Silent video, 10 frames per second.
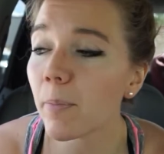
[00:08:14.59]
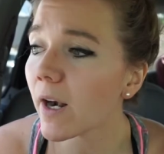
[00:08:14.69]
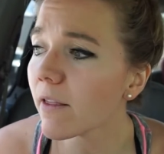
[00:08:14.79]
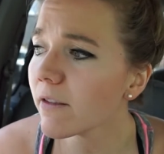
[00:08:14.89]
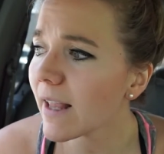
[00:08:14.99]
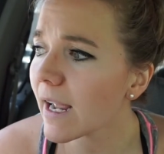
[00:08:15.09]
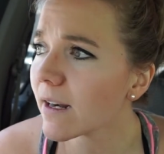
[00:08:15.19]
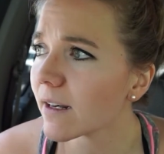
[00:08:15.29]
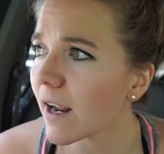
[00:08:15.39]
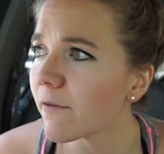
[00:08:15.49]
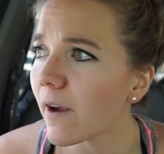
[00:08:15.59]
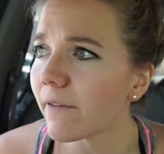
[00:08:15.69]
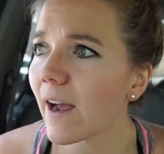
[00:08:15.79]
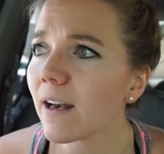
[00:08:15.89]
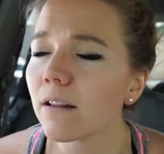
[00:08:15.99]
But other than that,
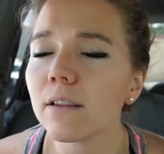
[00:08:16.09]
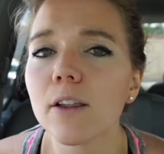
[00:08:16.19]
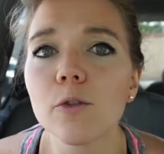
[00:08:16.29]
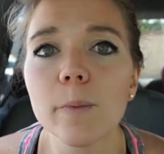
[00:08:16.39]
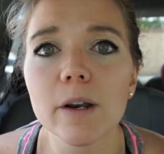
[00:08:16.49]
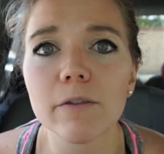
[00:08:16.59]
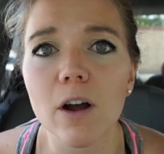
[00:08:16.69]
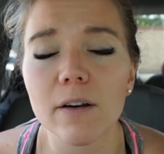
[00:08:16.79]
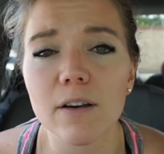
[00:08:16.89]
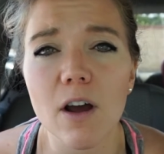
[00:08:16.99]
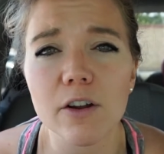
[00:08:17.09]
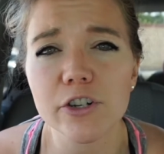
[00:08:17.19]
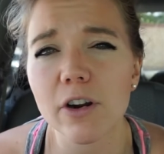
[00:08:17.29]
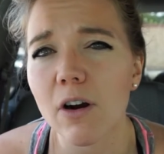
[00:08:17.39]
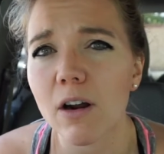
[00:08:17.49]
I've had a little bit of
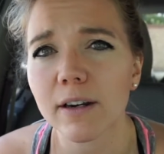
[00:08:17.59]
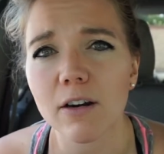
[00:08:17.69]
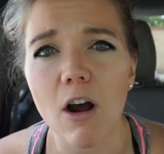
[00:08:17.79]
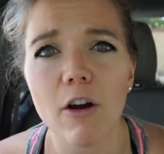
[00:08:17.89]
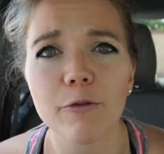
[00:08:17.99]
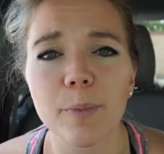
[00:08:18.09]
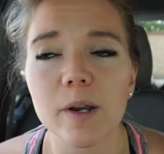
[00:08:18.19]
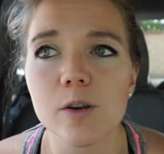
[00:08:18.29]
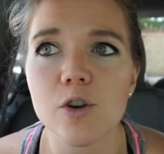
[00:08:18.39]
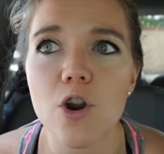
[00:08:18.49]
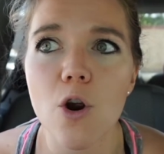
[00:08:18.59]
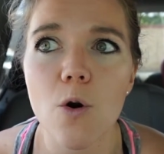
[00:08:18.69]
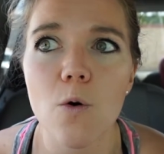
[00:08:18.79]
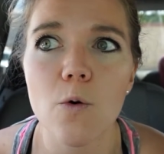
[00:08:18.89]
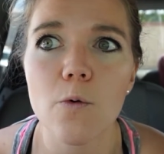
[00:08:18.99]
nausea on and off, but
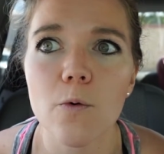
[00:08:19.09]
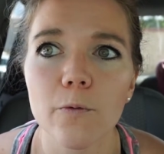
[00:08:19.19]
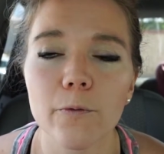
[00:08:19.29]
no